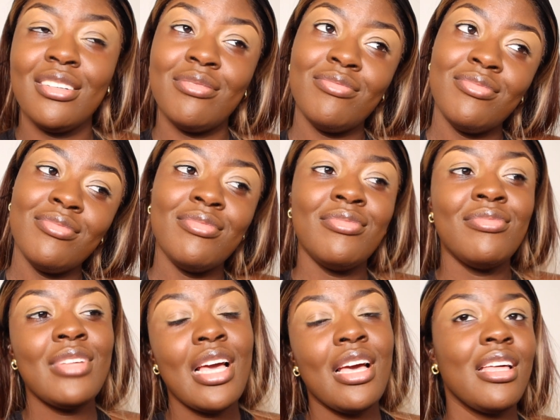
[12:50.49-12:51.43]

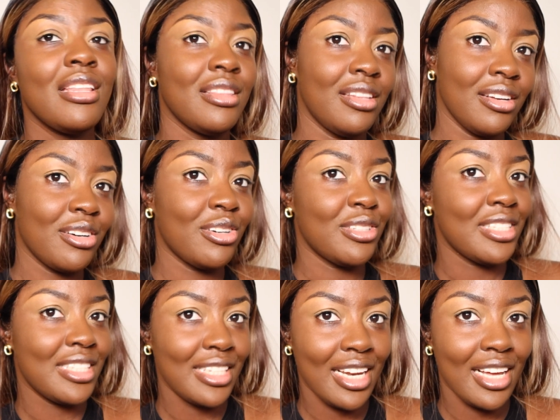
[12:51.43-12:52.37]
the
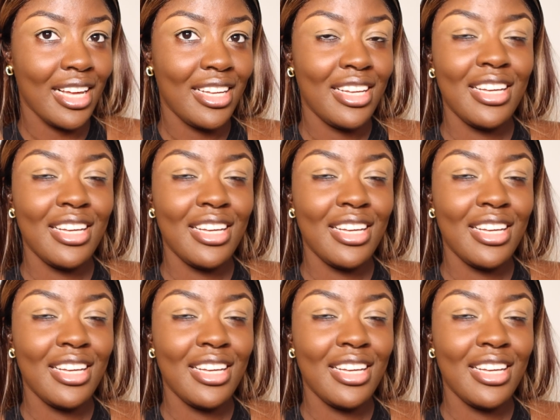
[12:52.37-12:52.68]
concealer.